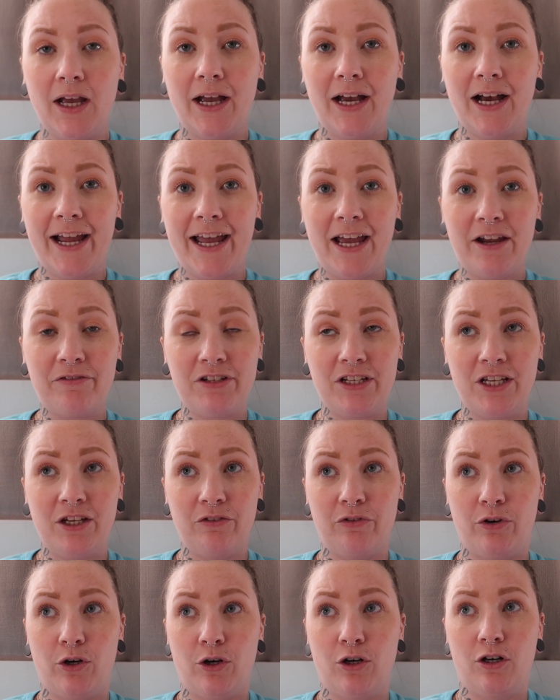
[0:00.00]
I have to
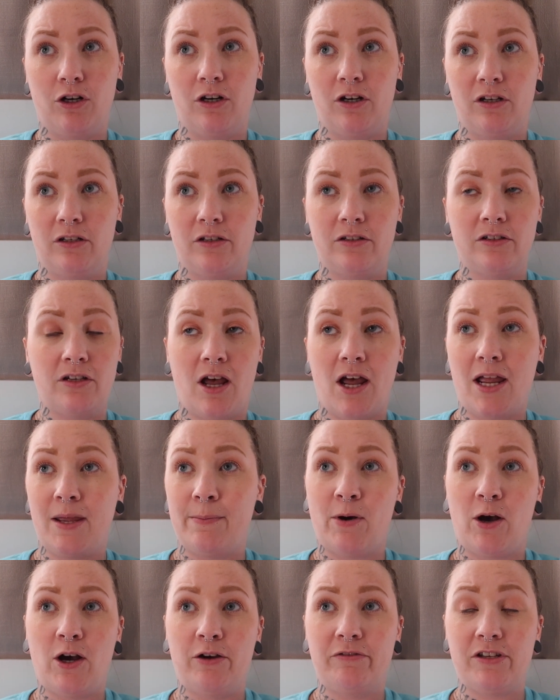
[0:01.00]
give her
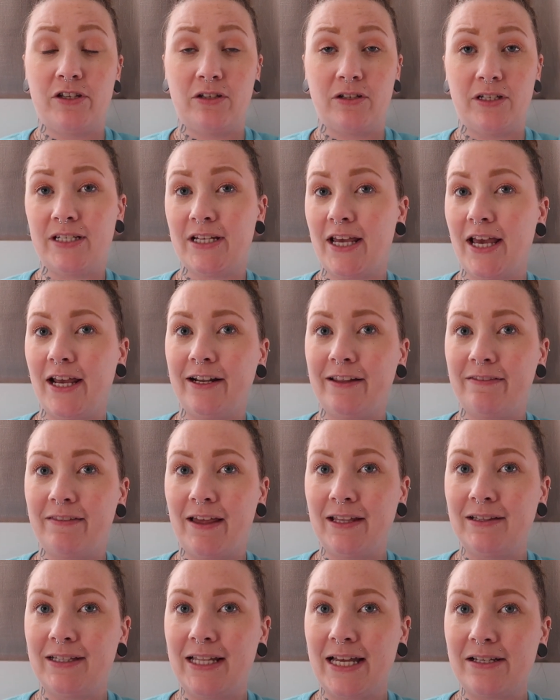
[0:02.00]
time, obviously, to edit
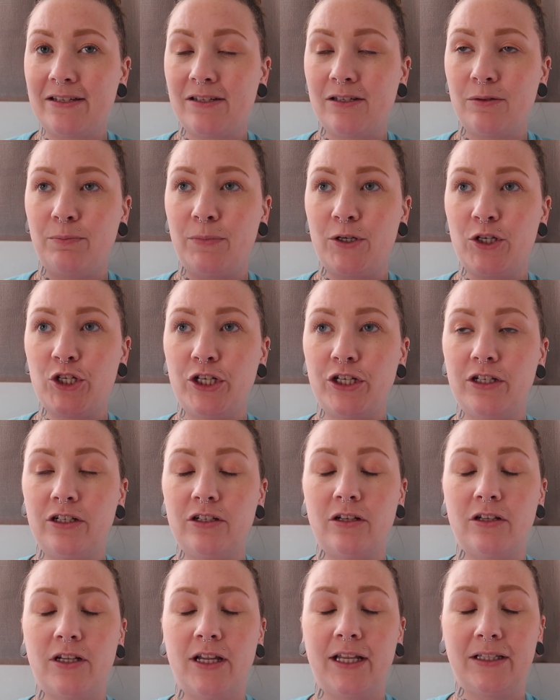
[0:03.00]
that last
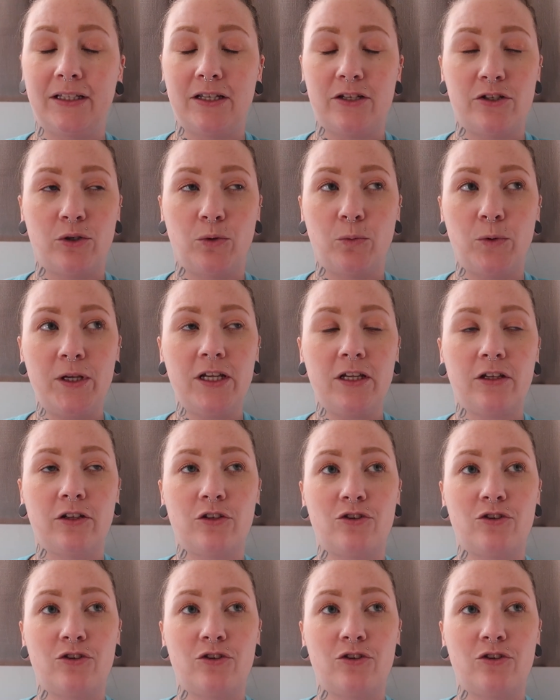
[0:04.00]
submission, at least a week.